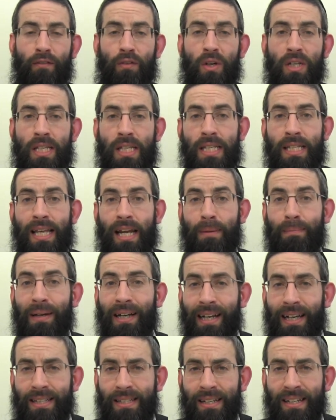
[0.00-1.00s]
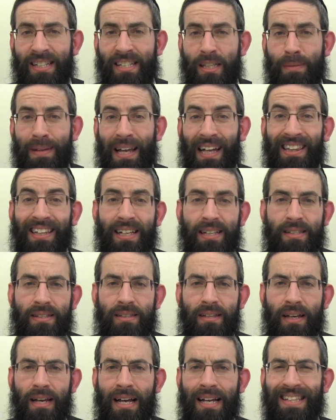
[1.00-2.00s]
For instance, that a mechitza needs to be at
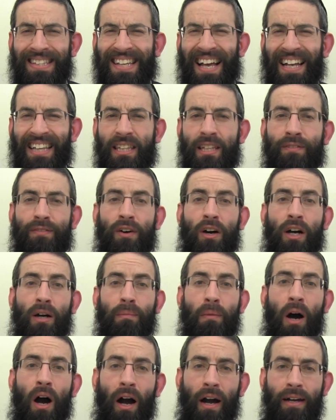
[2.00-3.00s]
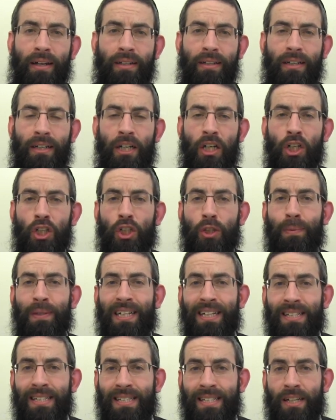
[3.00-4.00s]
least 10 tefachim high to be
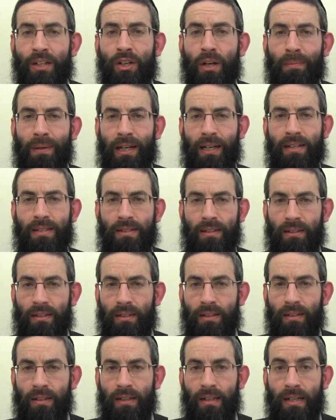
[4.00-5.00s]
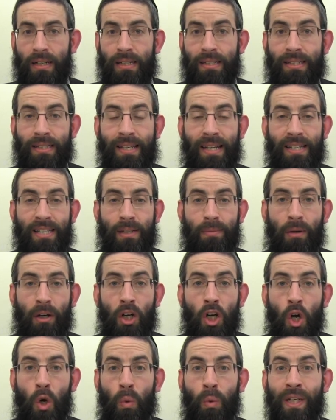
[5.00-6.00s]
considered a mechitza. Says the
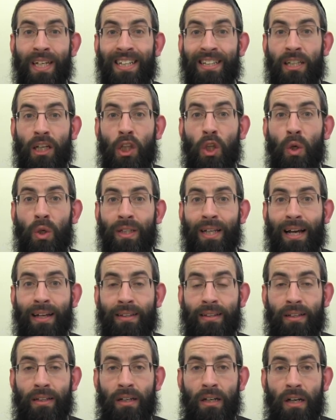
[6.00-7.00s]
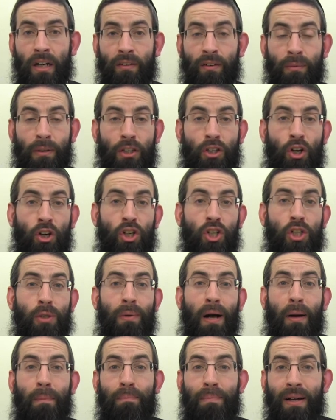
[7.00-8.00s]
Gemara, we need to learn that from the Torah
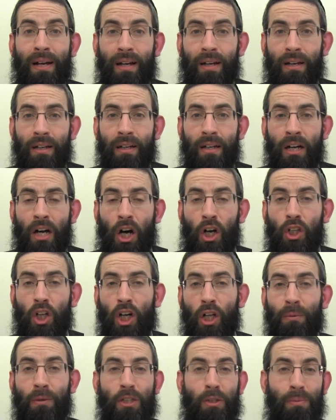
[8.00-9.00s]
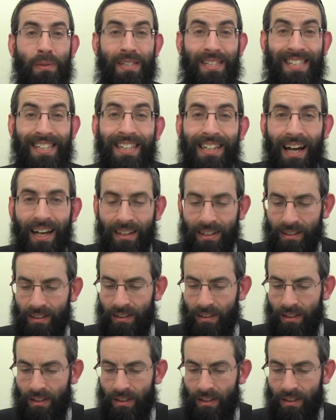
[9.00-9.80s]
Shabbat Peh, halacha l'meshmesinai.